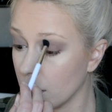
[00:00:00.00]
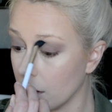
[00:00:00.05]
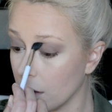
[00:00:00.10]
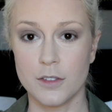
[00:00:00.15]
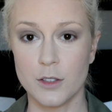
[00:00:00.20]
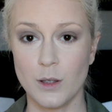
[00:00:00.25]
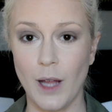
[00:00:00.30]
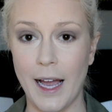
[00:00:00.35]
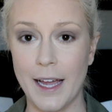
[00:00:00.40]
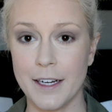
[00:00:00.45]

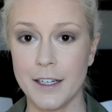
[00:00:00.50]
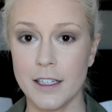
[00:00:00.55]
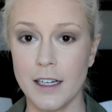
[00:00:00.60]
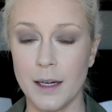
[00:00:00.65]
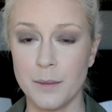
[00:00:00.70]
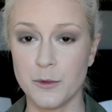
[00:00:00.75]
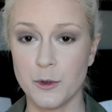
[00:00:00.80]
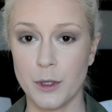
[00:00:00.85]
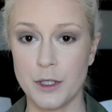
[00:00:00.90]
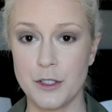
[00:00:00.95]
For liner,
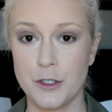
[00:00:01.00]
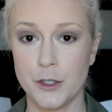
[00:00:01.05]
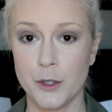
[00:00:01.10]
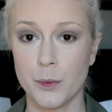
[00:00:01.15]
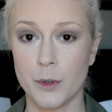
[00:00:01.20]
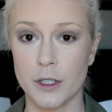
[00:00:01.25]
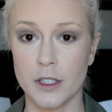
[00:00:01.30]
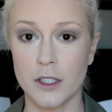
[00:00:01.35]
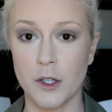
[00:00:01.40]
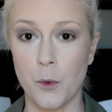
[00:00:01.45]
I'm going to
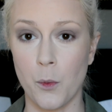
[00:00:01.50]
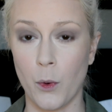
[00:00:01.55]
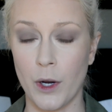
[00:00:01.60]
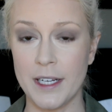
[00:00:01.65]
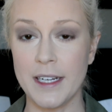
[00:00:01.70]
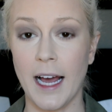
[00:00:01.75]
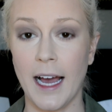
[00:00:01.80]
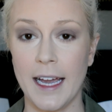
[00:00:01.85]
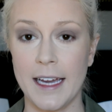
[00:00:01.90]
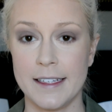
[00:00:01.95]
work
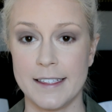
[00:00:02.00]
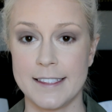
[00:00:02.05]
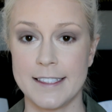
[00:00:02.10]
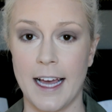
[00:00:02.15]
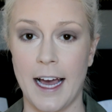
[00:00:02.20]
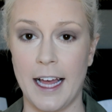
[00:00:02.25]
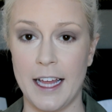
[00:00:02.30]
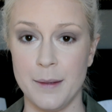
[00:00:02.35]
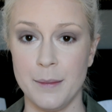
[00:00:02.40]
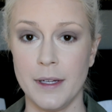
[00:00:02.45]
one eye at a
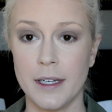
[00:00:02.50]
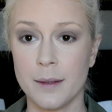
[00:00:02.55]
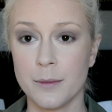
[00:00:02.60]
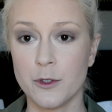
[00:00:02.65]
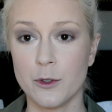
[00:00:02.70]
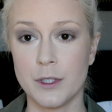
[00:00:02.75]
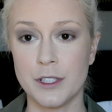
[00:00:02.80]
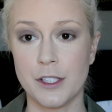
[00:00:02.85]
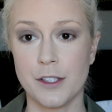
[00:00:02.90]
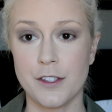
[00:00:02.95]
time, and I'm
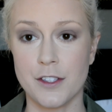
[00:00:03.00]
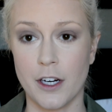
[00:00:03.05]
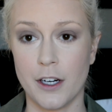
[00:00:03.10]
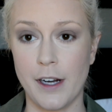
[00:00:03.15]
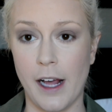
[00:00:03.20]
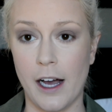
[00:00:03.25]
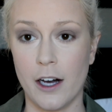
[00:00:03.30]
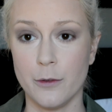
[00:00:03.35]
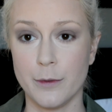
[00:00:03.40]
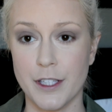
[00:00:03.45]
going to
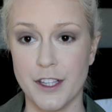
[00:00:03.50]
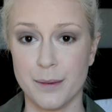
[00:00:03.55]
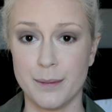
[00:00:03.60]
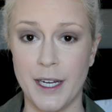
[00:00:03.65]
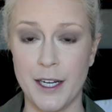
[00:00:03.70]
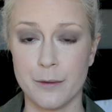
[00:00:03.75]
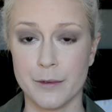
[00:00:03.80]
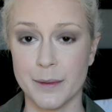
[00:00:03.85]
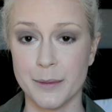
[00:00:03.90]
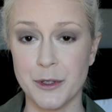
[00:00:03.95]
start out with
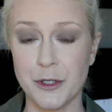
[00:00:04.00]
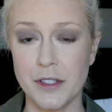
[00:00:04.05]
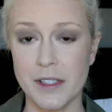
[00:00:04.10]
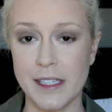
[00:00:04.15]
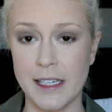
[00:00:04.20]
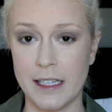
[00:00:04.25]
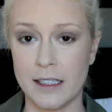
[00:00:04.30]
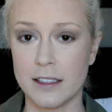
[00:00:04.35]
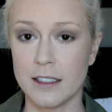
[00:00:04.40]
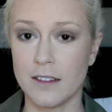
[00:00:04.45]
my Rimmel
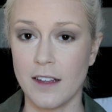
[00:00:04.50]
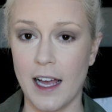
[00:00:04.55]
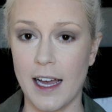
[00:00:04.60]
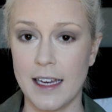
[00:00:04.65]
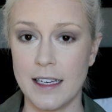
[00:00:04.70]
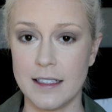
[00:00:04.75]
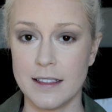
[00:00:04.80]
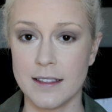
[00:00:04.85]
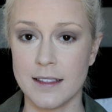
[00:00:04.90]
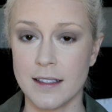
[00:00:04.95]

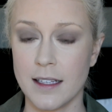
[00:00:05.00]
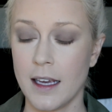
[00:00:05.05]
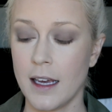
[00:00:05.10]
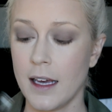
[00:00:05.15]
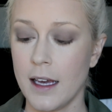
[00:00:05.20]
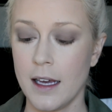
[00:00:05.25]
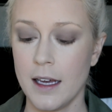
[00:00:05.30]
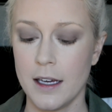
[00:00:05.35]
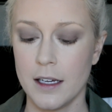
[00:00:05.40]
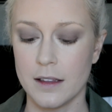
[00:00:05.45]
Scandeleyes.
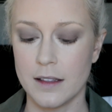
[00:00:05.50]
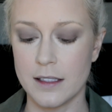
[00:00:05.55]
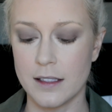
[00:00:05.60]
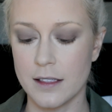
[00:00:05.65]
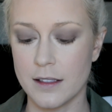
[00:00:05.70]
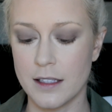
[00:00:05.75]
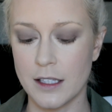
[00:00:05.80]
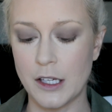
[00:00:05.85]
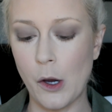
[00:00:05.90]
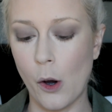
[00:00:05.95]
This
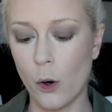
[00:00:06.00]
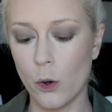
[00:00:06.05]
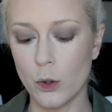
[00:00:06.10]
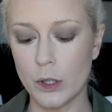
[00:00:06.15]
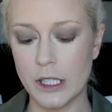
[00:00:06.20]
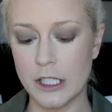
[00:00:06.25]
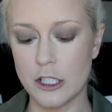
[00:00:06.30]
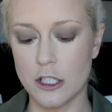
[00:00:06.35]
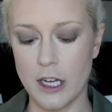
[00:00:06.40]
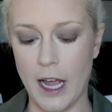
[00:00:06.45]
is the Kohl
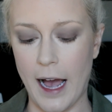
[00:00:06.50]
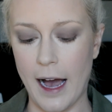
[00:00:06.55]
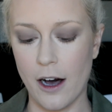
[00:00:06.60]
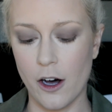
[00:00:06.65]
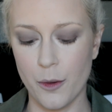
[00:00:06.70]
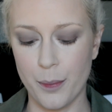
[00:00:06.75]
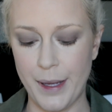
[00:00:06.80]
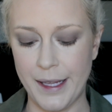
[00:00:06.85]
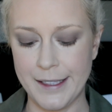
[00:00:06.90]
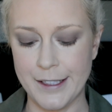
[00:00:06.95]

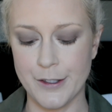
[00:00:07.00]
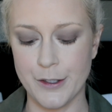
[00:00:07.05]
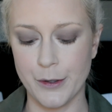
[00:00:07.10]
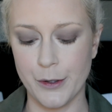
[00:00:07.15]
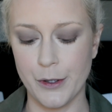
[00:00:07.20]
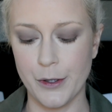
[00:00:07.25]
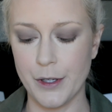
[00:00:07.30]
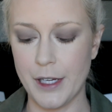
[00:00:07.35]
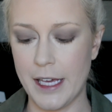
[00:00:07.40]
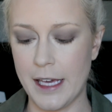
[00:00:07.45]
Kajal
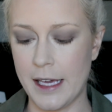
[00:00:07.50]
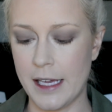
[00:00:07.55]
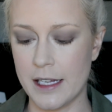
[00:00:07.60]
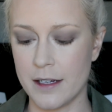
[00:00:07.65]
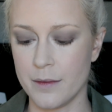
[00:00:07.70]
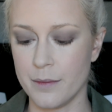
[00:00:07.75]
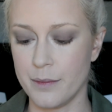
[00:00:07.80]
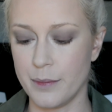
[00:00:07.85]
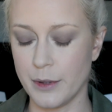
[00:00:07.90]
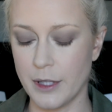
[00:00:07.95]
pencil
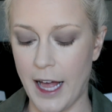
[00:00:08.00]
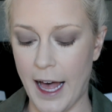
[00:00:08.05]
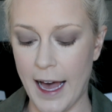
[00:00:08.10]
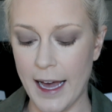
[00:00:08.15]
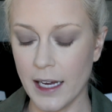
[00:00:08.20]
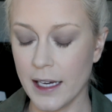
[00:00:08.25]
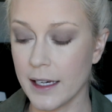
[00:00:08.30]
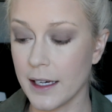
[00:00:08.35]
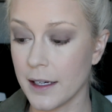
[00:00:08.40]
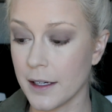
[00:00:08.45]
in
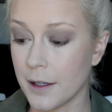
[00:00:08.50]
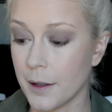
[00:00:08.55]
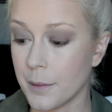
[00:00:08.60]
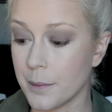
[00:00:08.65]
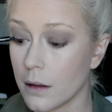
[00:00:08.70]
black.